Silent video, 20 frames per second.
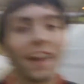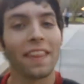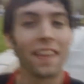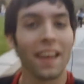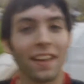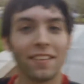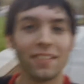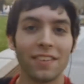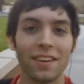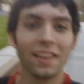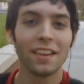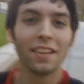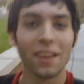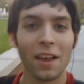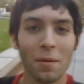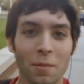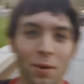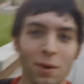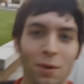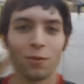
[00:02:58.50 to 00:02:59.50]
and they did
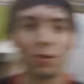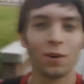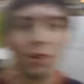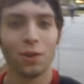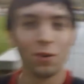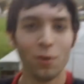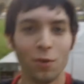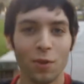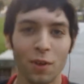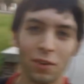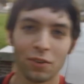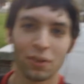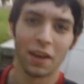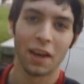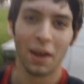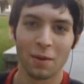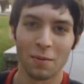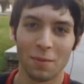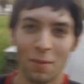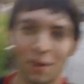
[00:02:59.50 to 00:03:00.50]
let me renew this
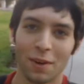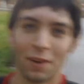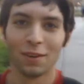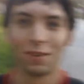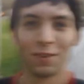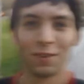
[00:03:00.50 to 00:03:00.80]
camera